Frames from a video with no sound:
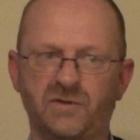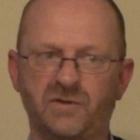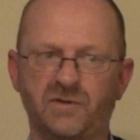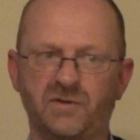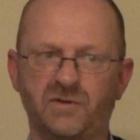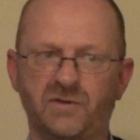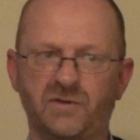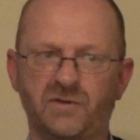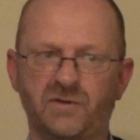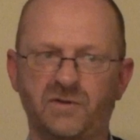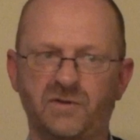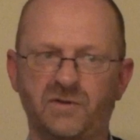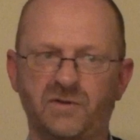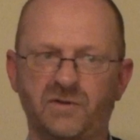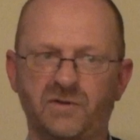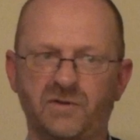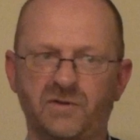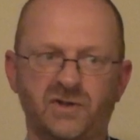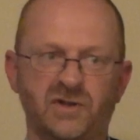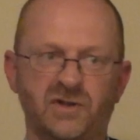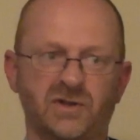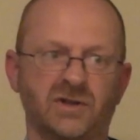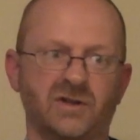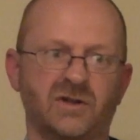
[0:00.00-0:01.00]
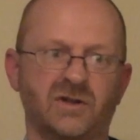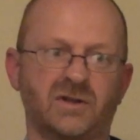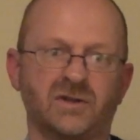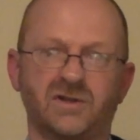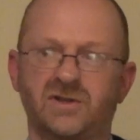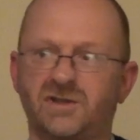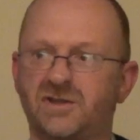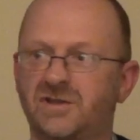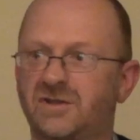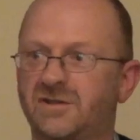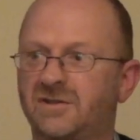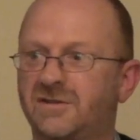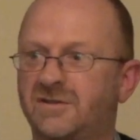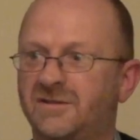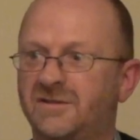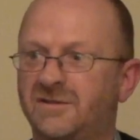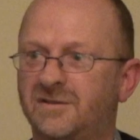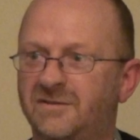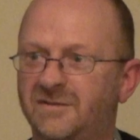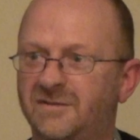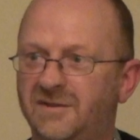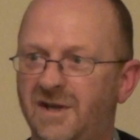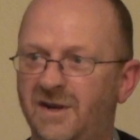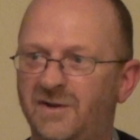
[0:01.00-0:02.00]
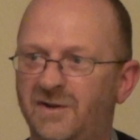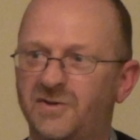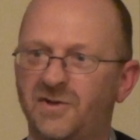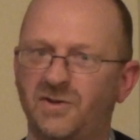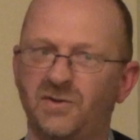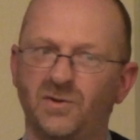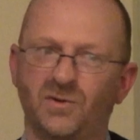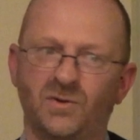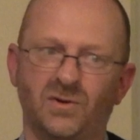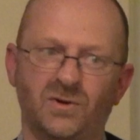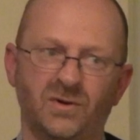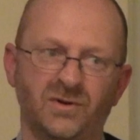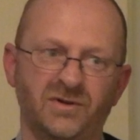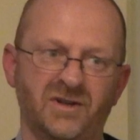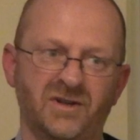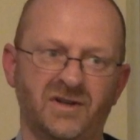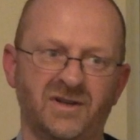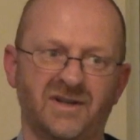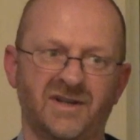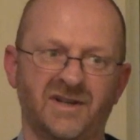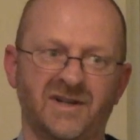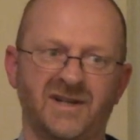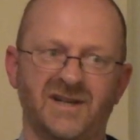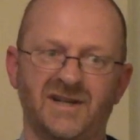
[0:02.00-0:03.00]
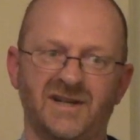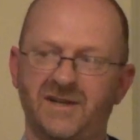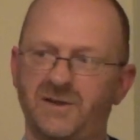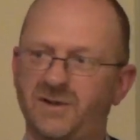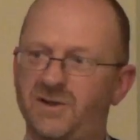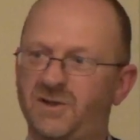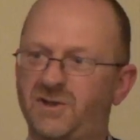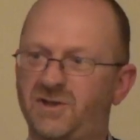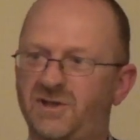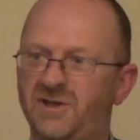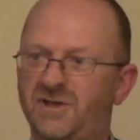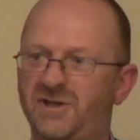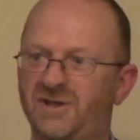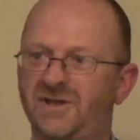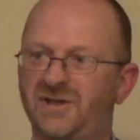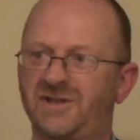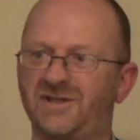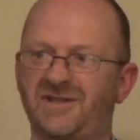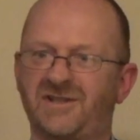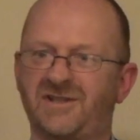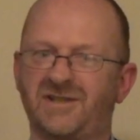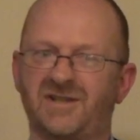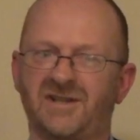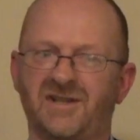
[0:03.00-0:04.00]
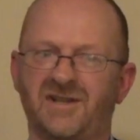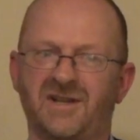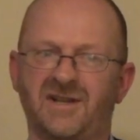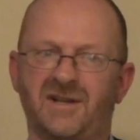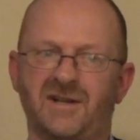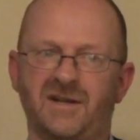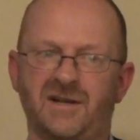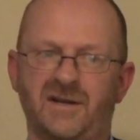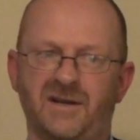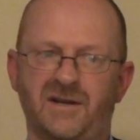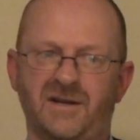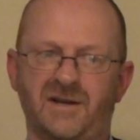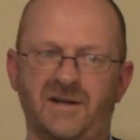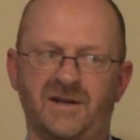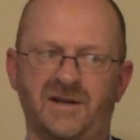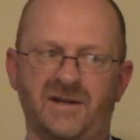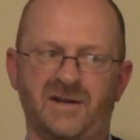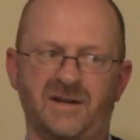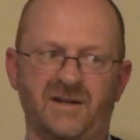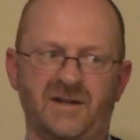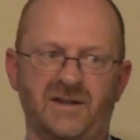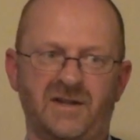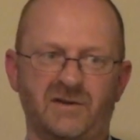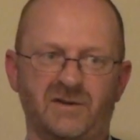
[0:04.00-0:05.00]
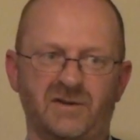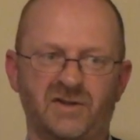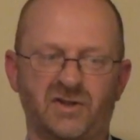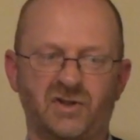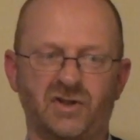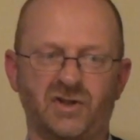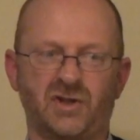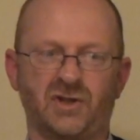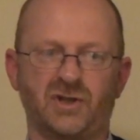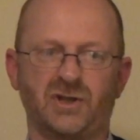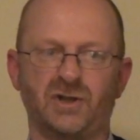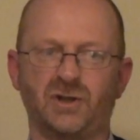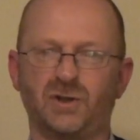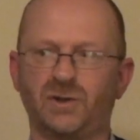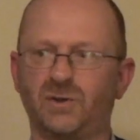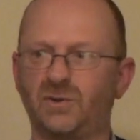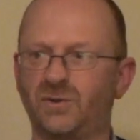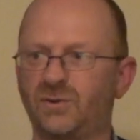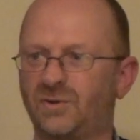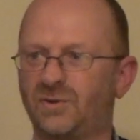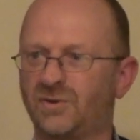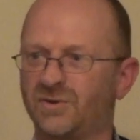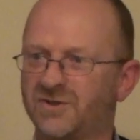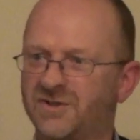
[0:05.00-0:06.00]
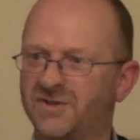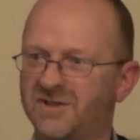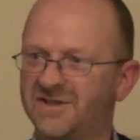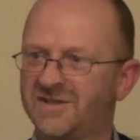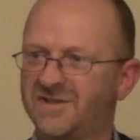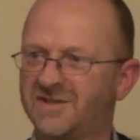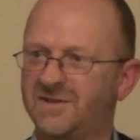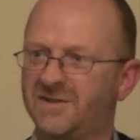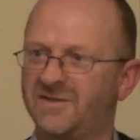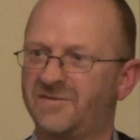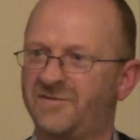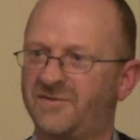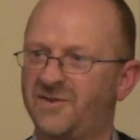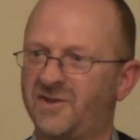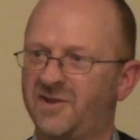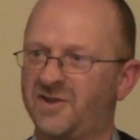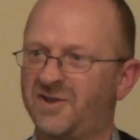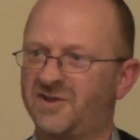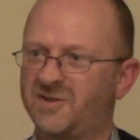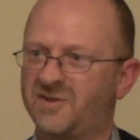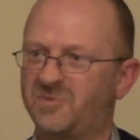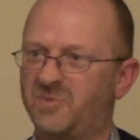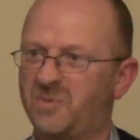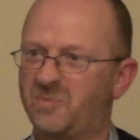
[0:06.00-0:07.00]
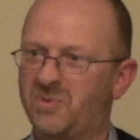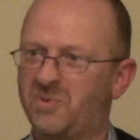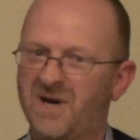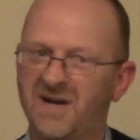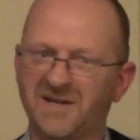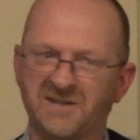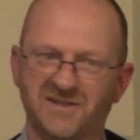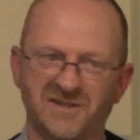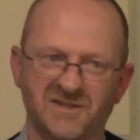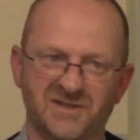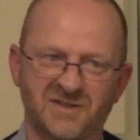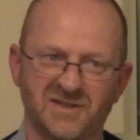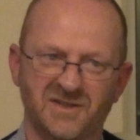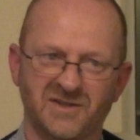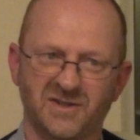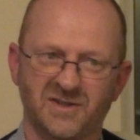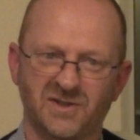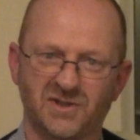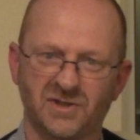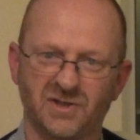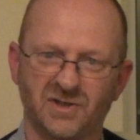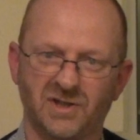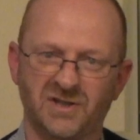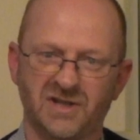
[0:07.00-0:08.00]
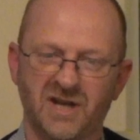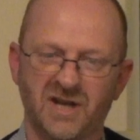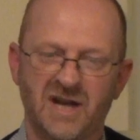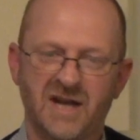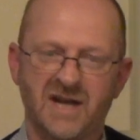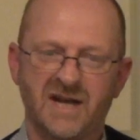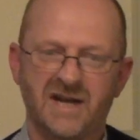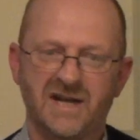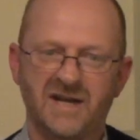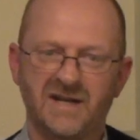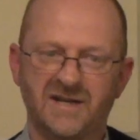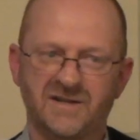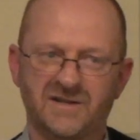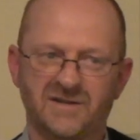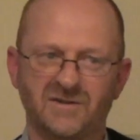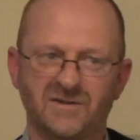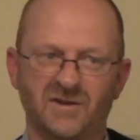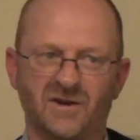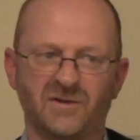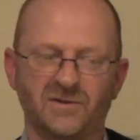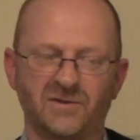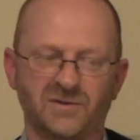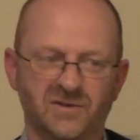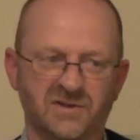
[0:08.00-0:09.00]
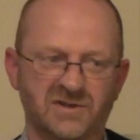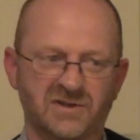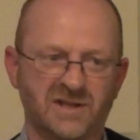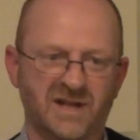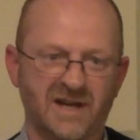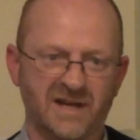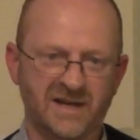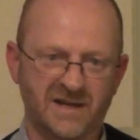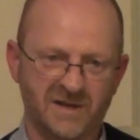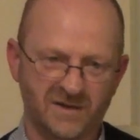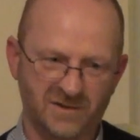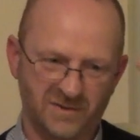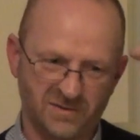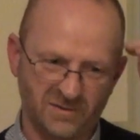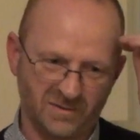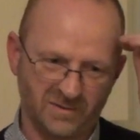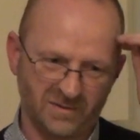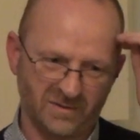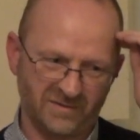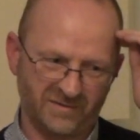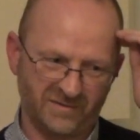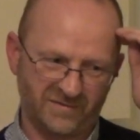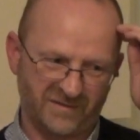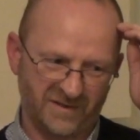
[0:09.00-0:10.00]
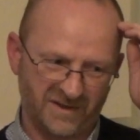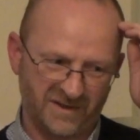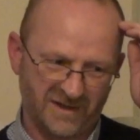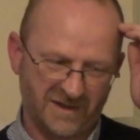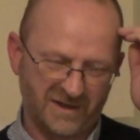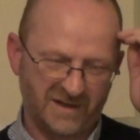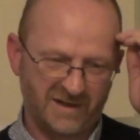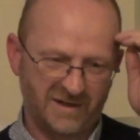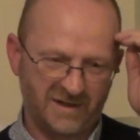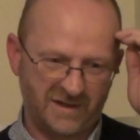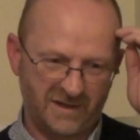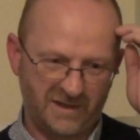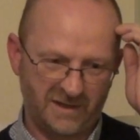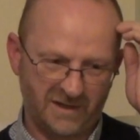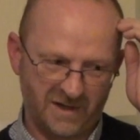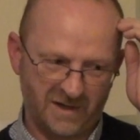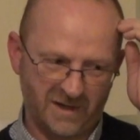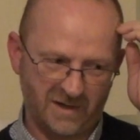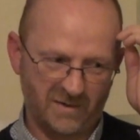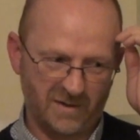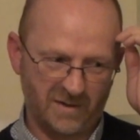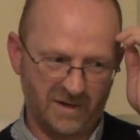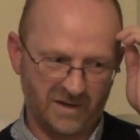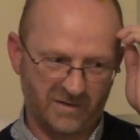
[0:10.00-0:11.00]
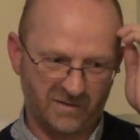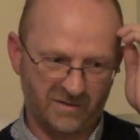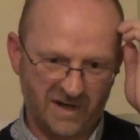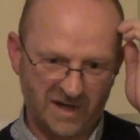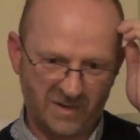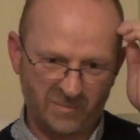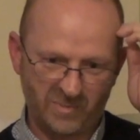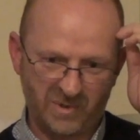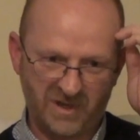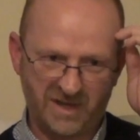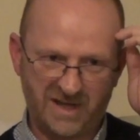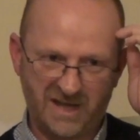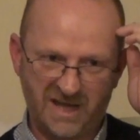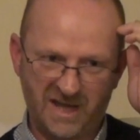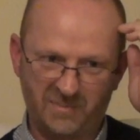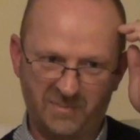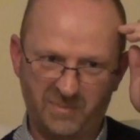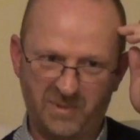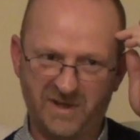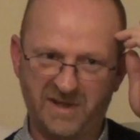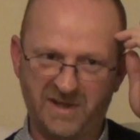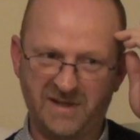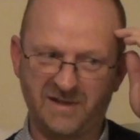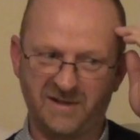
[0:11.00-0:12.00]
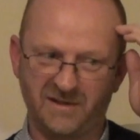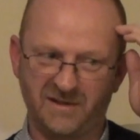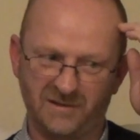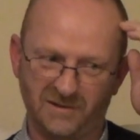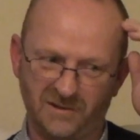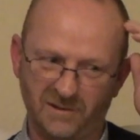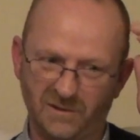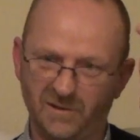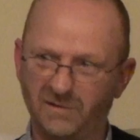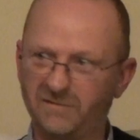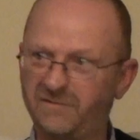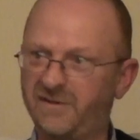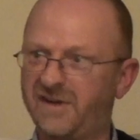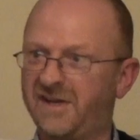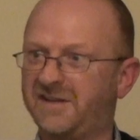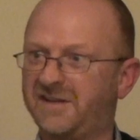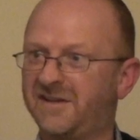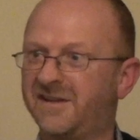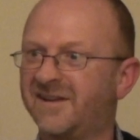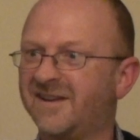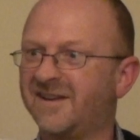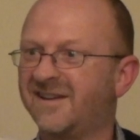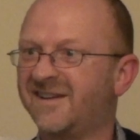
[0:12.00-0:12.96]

same with the church. There is an order in the church. There are certain laws and stuff that are to be practiced in the church. It's not just like a sort of, you know, a great big hippie loving,